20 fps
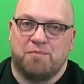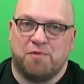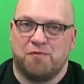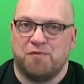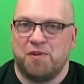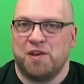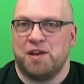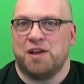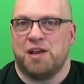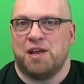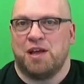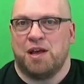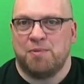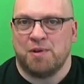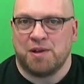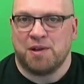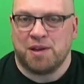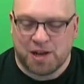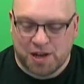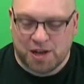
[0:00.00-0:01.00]
the thing a
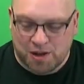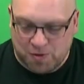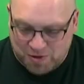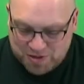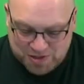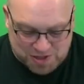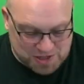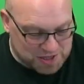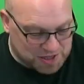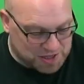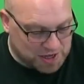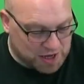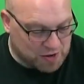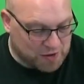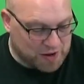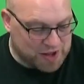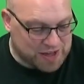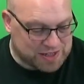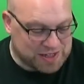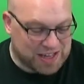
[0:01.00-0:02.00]
beginner wants to
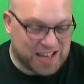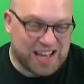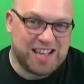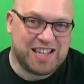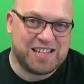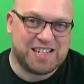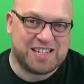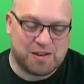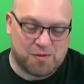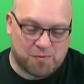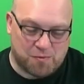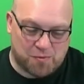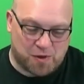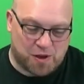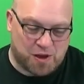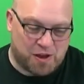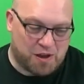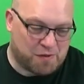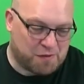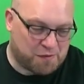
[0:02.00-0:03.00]
know is it
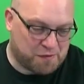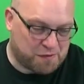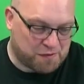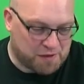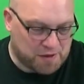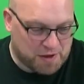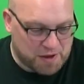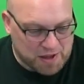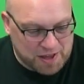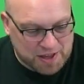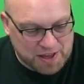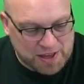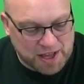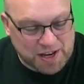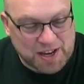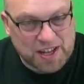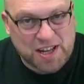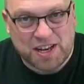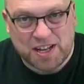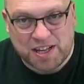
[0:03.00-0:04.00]
worth
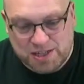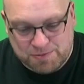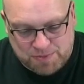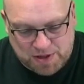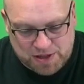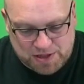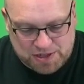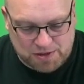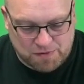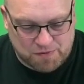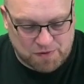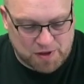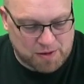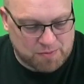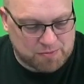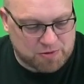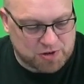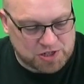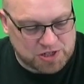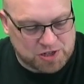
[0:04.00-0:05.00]
getting an expensive
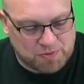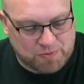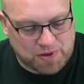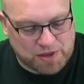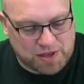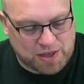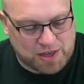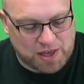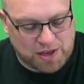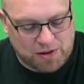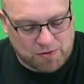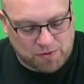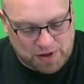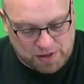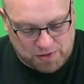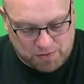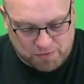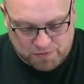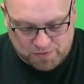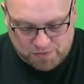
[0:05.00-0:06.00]
airbrush to begin
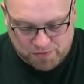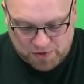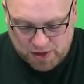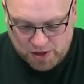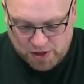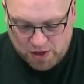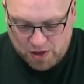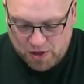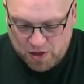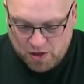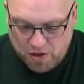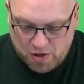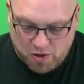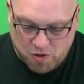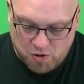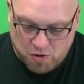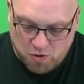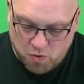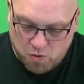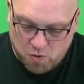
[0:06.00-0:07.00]
with?
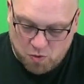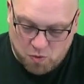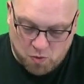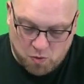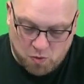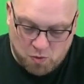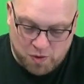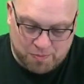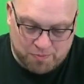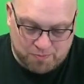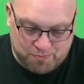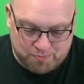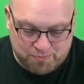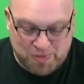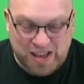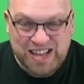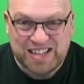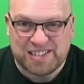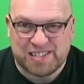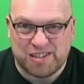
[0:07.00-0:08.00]
Well,
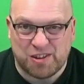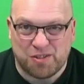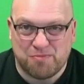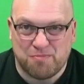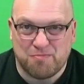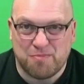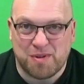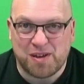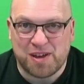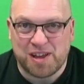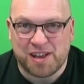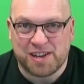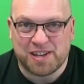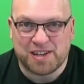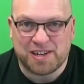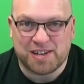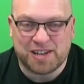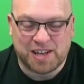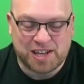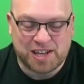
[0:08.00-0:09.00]
based on my little